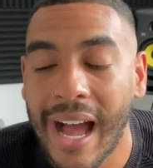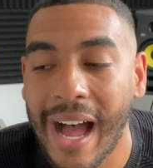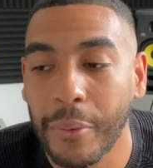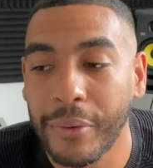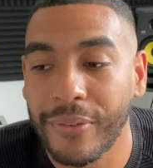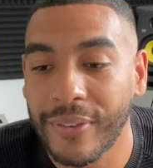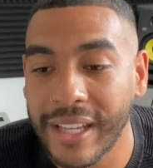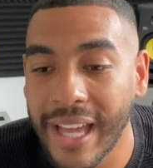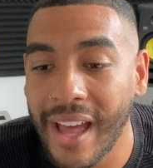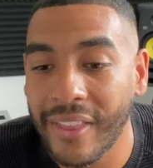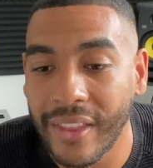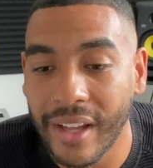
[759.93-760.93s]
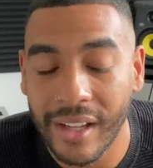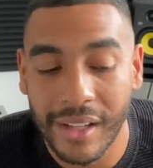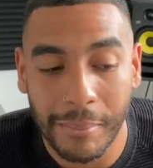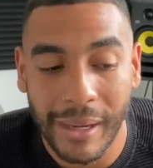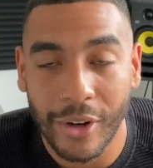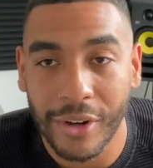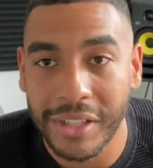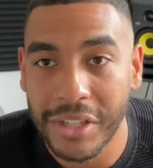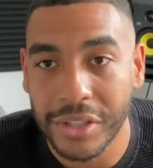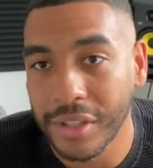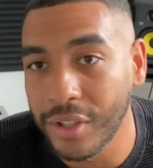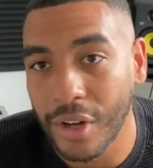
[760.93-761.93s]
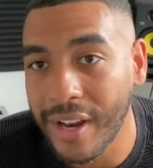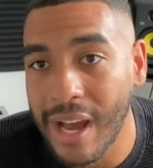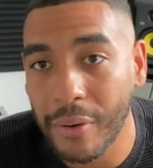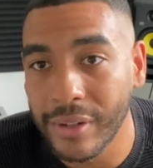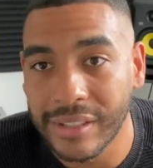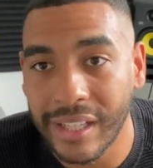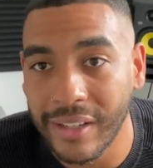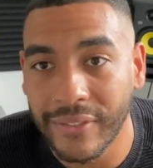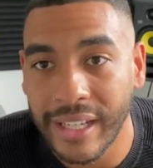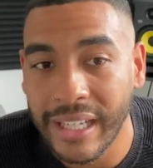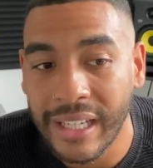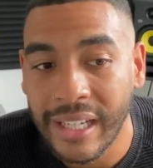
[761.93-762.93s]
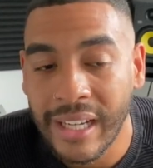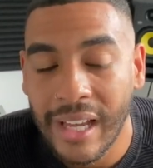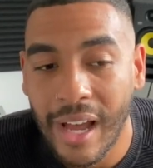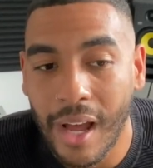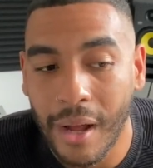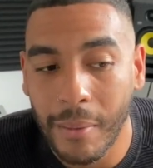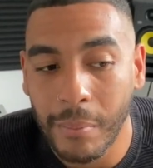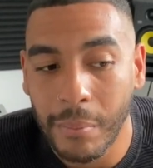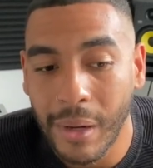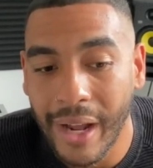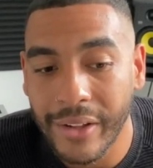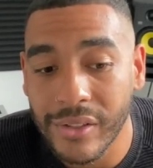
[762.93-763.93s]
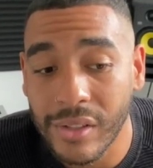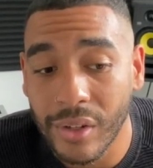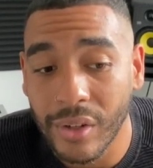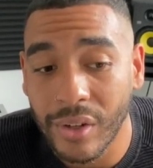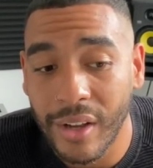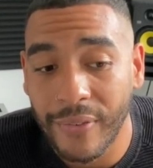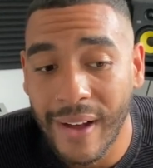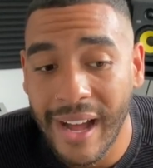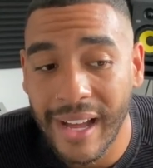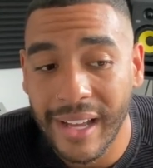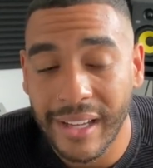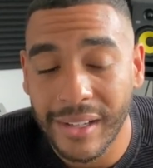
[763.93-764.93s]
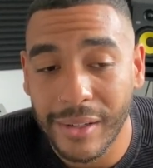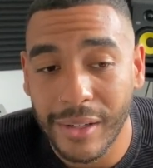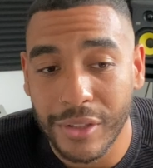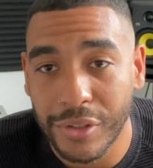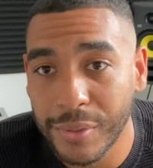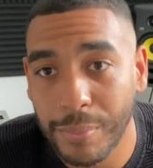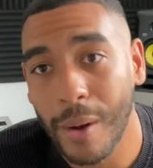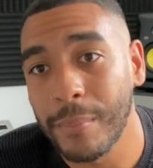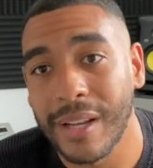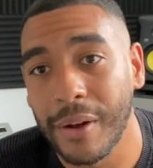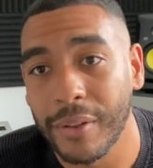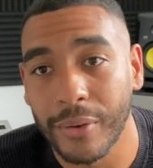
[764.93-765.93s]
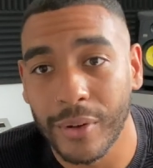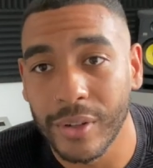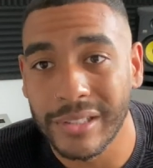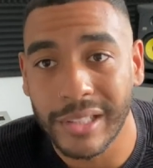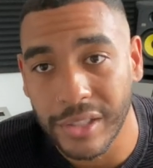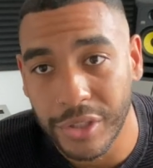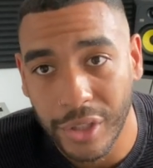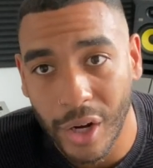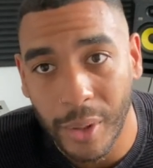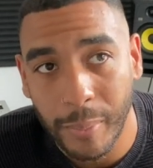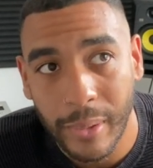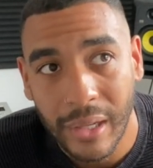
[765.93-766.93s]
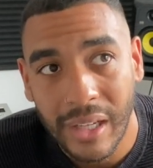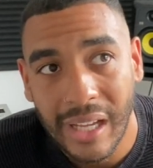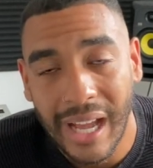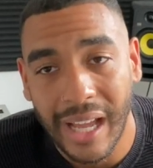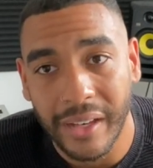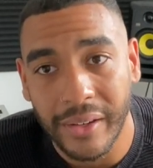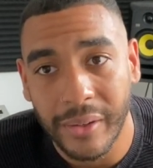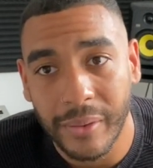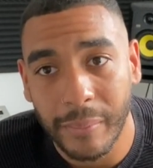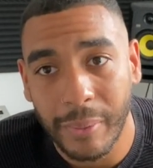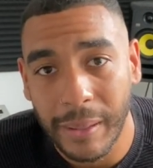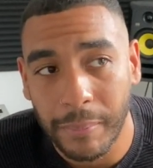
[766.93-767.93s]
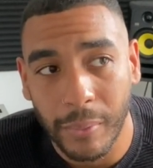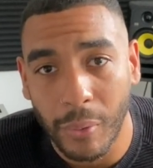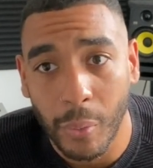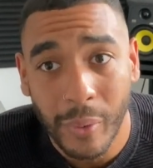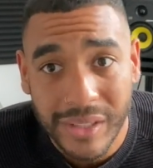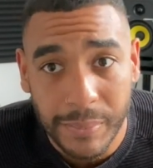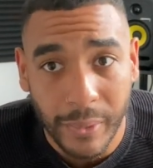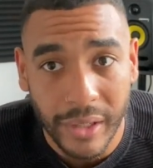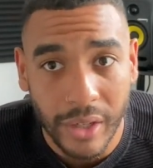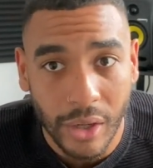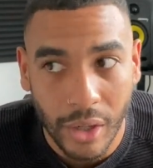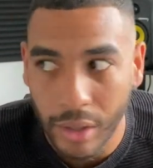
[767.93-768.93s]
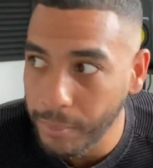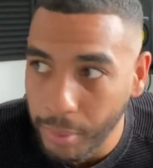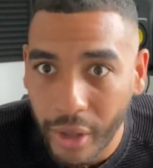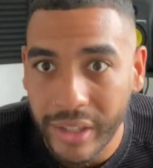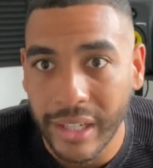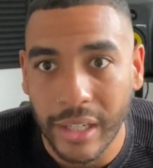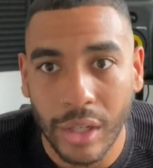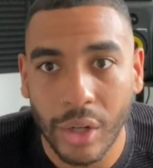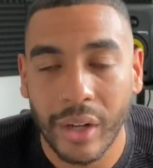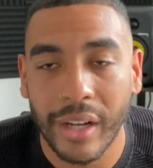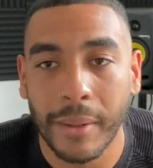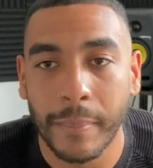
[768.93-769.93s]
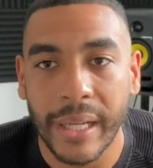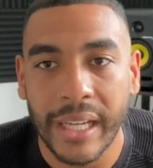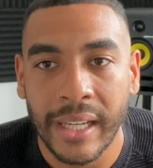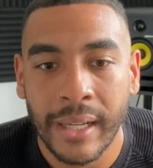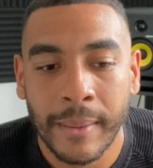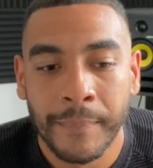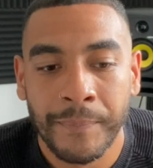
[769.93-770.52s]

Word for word: I would forget that my audition had gone out on T V, um, and so if I had just popped down the road to the shop and people were whispering or pointing and looking at me,